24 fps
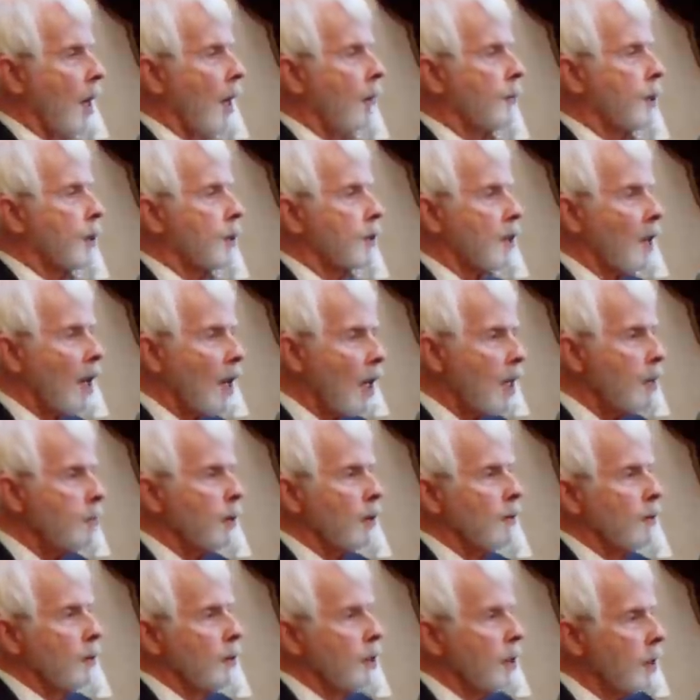of the type
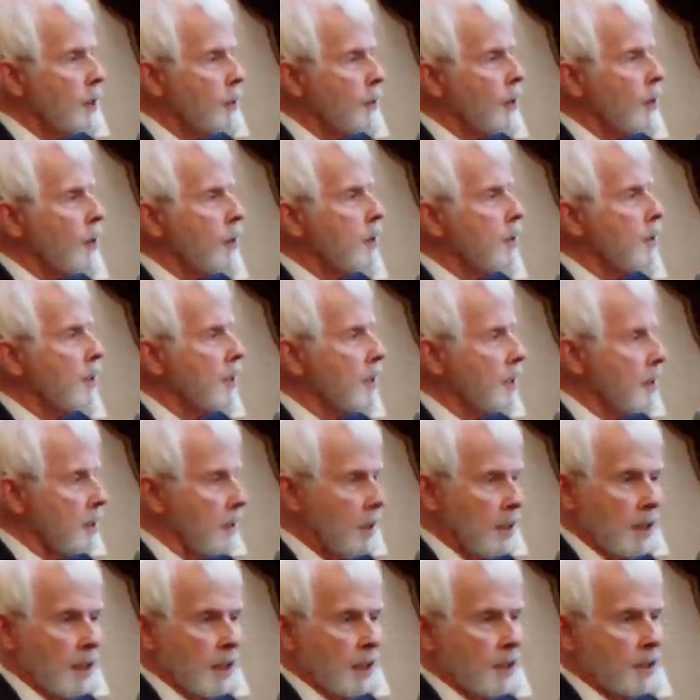of literary
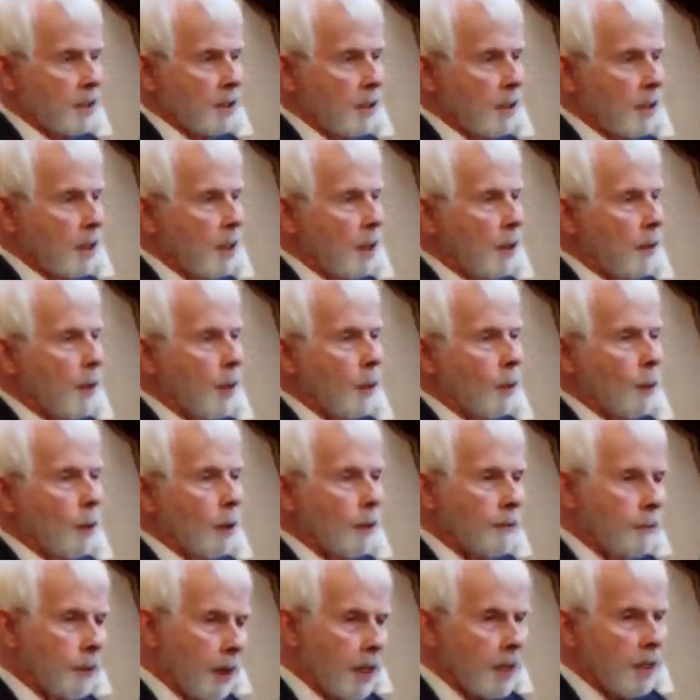techniques that were
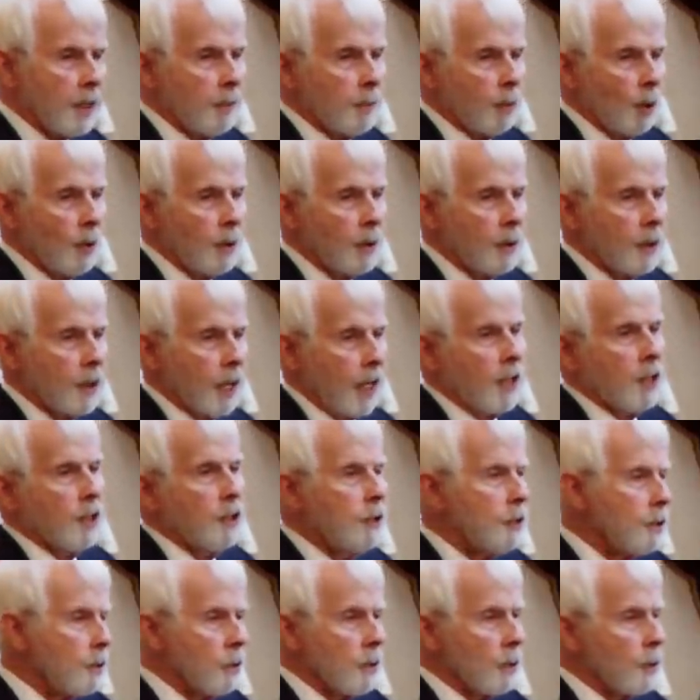available and
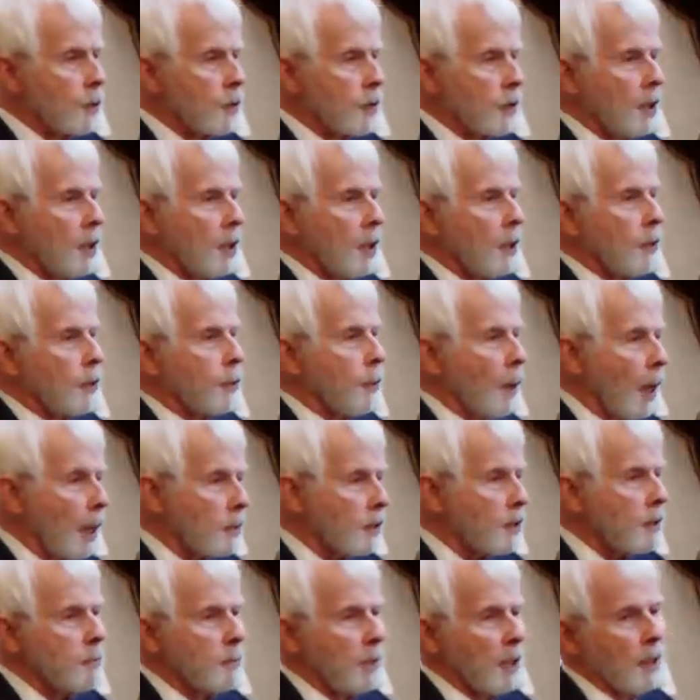used
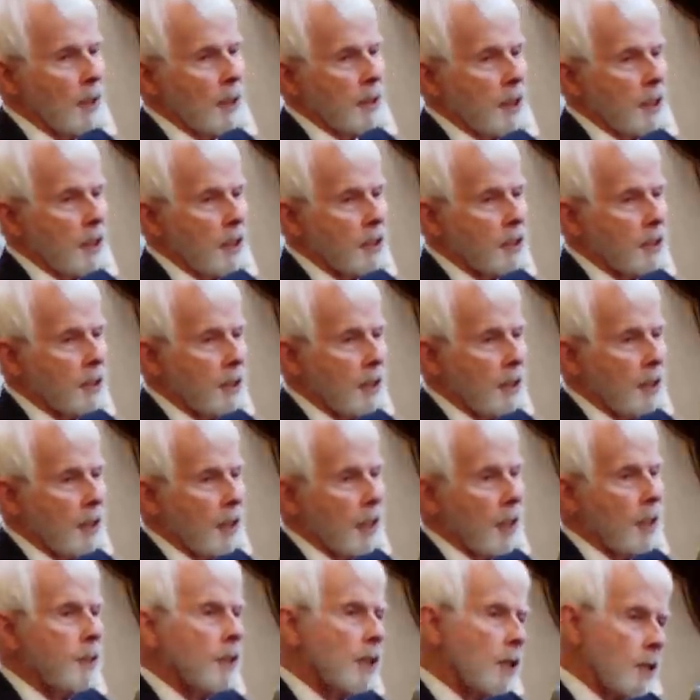throughout the Middle East
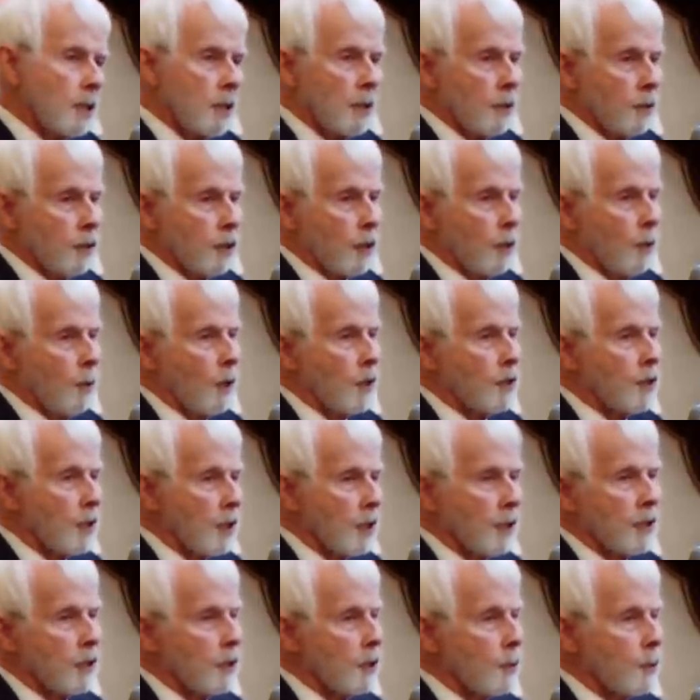in the culture where
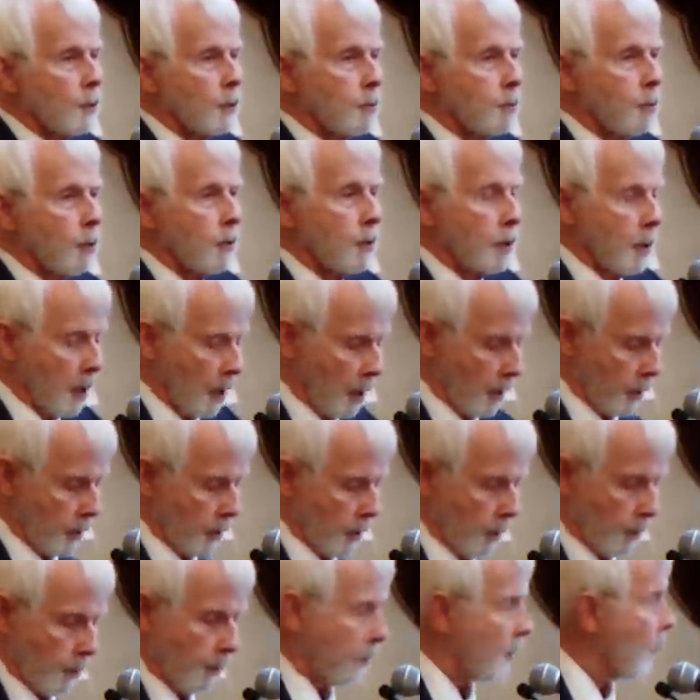Genesis was put together.